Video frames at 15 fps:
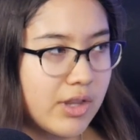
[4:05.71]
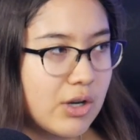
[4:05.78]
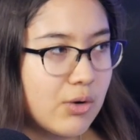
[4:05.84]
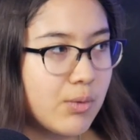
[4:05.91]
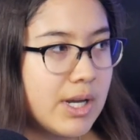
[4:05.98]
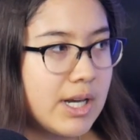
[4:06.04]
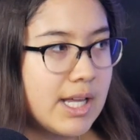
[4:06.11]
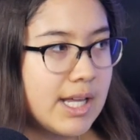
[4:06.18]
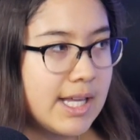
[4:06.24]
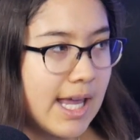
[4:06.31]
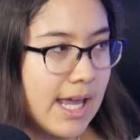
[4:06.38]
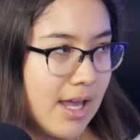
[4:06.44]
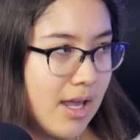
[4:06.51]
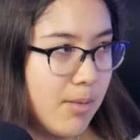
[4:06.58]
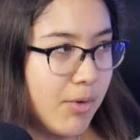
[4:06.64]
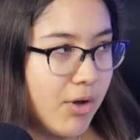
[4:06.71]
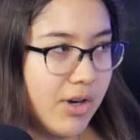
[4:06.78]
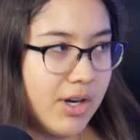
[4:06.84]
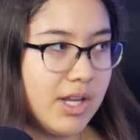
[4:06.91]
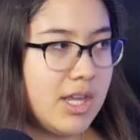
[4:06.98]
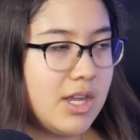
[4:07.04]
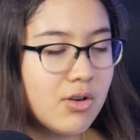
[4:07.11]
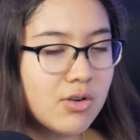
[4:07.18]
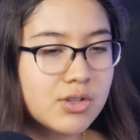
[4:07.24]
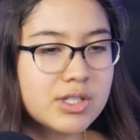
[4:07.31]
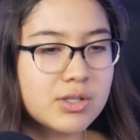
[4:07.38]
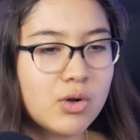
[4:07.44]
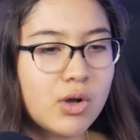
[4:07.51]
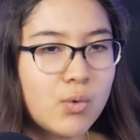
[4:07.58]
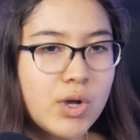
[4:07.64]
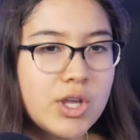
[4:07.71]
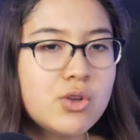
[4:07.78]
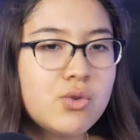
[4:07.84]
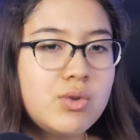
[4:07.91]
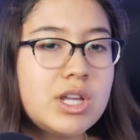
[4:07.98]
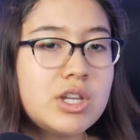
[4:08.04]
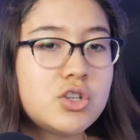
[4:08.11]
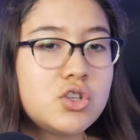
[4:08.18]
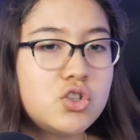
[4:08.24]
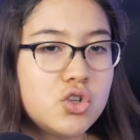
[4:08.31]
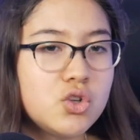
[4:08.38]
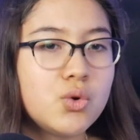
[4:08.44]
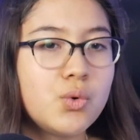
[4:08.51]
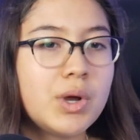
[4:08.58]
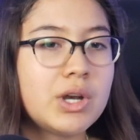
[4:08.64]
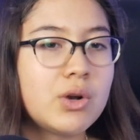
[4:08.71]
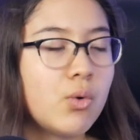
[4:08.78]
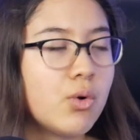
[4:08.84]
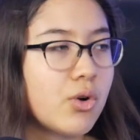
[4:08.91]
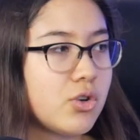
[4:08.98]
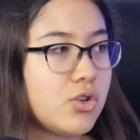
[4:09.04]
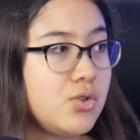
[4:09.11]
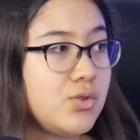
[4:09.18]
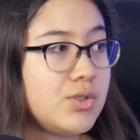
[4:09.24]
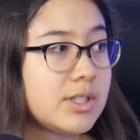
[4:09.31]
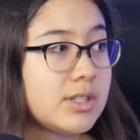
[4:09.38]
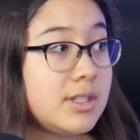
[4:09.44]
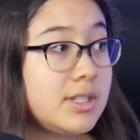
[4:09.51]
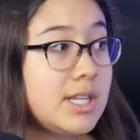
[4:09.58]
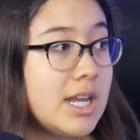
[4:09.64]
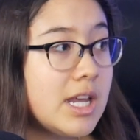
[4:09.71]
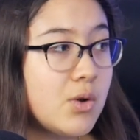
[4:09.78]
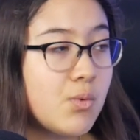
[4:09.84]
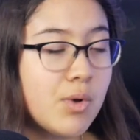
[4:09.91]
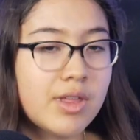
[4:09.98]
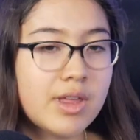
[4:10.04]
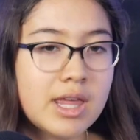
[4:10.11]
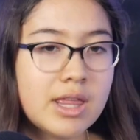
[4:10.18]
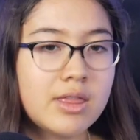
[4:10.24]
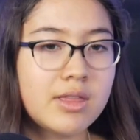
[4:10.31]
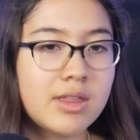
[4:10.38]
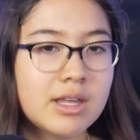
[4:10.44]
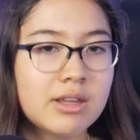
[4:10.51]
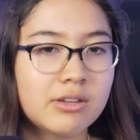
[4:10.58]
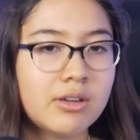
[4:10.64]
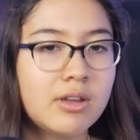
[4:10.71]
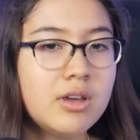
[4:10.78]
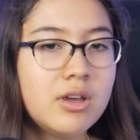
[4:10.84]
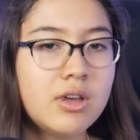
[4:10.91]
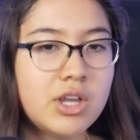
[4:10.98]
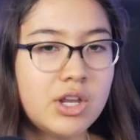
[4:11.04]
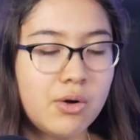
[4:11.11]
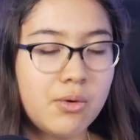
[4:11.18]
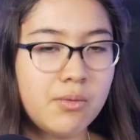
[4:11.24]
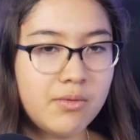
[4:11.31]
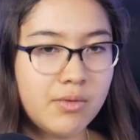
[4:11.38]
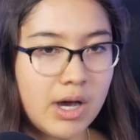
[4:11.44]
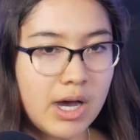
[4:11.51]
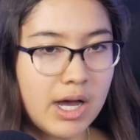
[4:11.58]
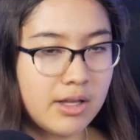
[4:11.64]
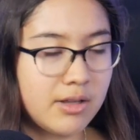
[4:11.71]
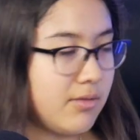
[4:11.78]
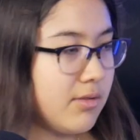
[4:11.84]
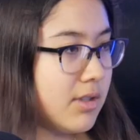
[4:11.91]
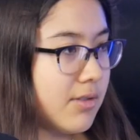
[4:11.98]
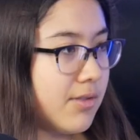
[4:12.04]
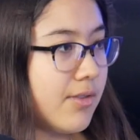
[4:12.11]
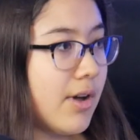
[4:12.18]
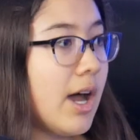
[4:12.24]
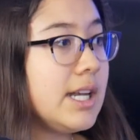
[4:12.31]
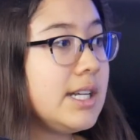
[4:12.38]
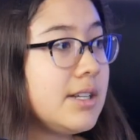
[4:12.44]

They create a game on, here's what you need to do in order to succeed within this defined